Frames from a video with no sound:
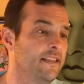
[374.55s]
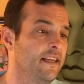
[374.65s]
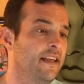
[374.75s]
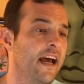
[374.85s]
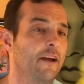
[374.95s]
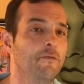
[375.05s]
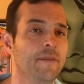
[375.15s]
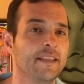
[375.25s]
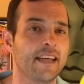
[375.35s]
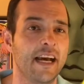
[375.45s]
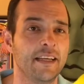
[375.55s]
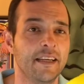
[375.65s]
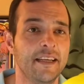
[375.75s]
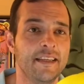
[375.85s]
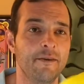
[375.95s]
See that? Oh, this side.
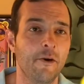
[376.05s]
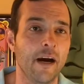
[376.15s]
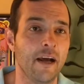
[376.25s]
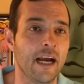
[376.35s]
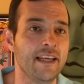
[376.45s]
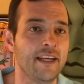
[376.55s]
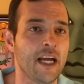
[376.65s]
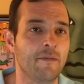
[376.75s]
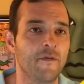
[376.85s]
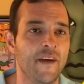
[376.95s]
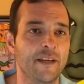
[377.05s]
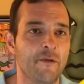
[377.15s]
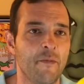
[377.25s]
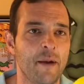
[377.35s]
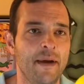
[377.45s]
Or I did a double face
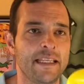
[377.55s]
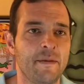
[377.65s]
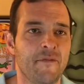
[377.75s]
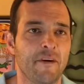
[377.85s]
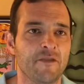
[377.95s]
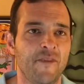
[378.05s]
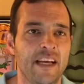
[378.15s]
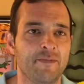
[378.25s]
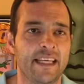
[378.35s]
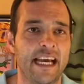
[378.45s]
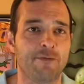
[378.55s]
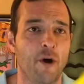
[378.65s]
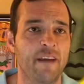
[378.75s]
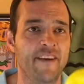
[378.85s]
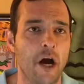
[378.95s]
one, but I messed up the first face. But the kids
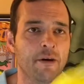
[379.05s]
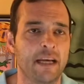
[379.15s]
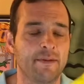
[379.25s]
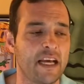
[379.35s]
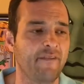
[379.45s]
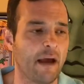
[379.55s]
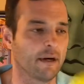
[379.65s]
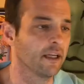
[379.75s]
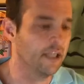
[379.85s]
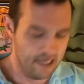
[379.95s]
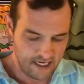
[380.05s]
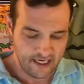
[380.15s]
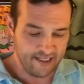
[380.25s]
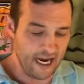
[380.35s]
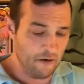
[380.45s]
won't even know a double-sided flower.
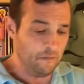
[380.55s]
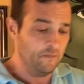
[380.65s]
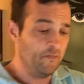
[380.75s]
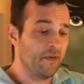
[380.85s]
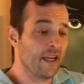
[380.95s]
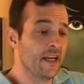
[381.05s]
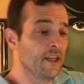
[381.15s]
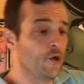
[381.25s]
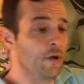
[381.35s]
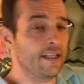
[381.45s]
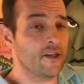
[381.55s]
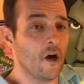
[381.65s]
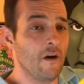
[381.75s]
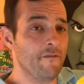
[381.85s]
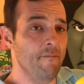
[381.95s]
So, twist
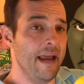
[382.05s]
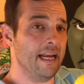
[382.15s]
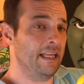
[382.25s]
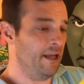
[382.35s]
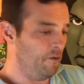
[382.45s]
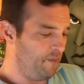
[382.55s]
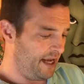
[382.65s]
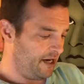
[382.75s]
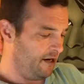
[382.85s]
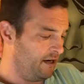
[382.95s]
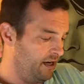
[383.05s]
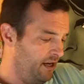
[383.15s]
off, make it a little bigger.